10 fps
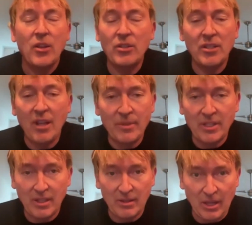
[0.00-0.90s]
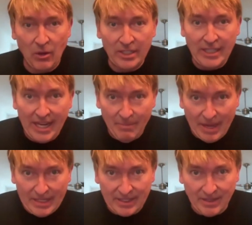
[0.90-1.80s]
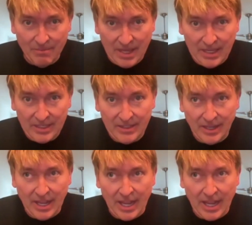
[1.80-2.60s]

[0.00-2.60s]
I was just on a daily basis amazed